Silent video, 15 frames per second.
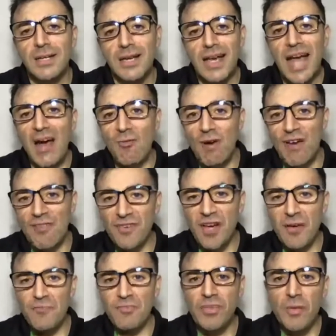
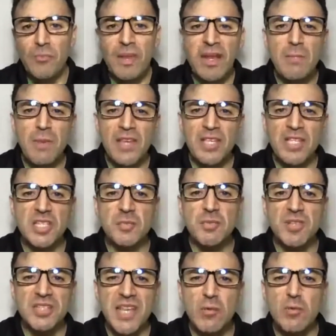However, many patients
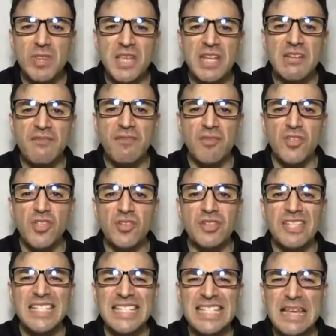present with kidney function
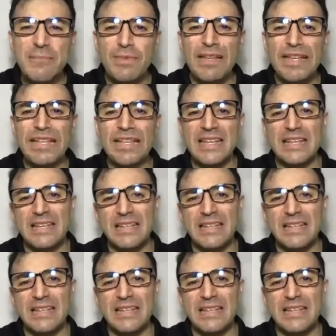seemingly